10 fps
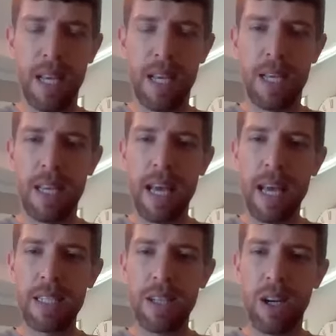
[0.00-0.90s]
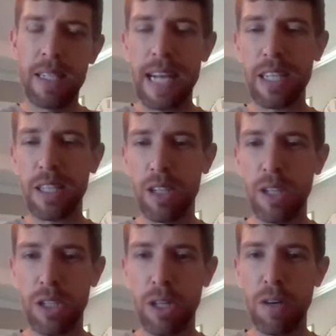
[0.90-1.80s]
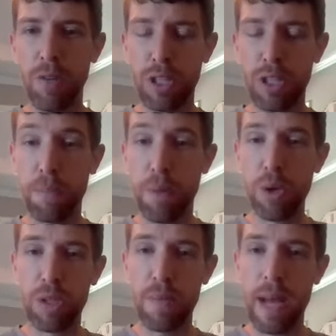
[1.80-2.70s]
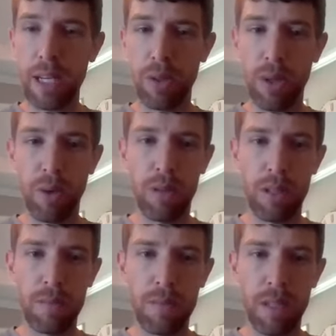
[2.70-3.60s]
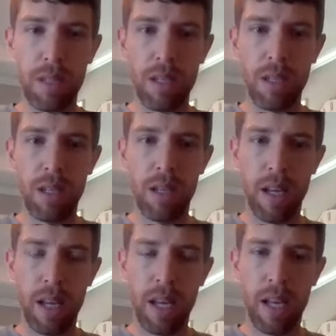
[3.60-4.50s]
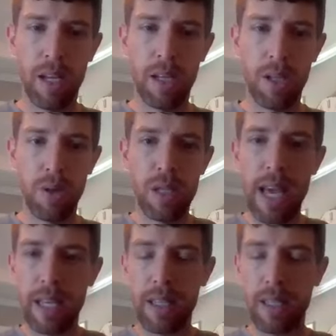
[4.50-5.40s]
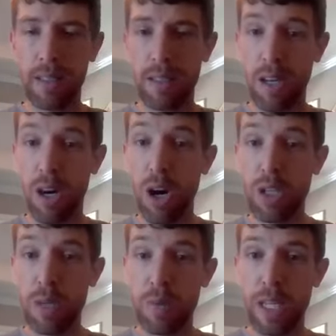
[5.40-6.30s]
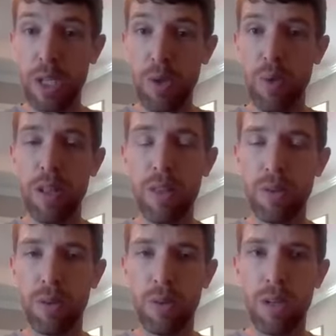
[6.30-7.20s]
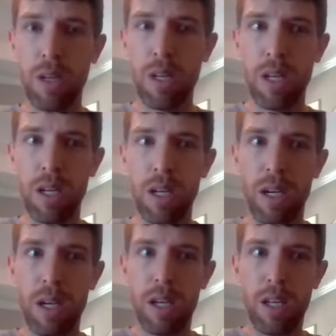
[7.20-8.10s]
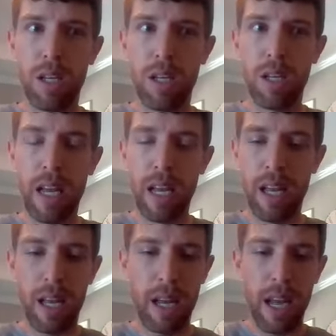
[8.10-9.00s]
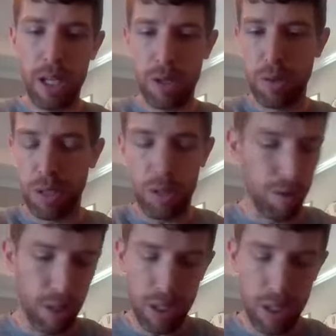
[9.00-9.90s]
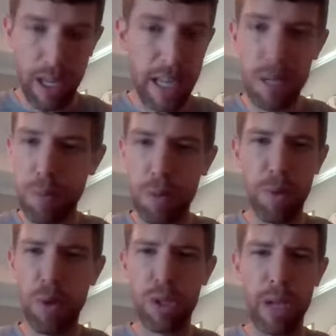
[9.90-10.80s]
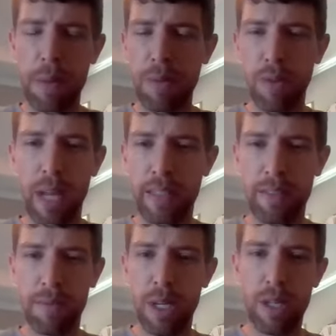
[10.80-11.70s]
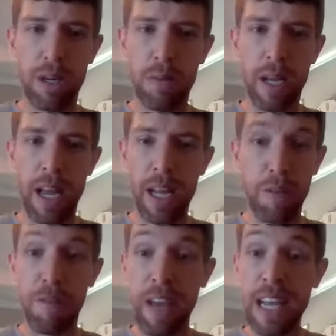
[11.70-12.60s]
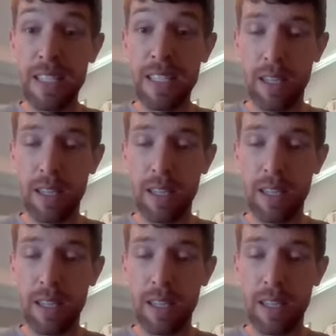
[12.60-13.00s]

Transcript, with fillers: And, yeah, it's called. It's actually there's a term for it. It's called post traumatic growth. And you take the hardships that you went through, and and you you just lace up your bootstraps, for lack of a better term, and, and you face it.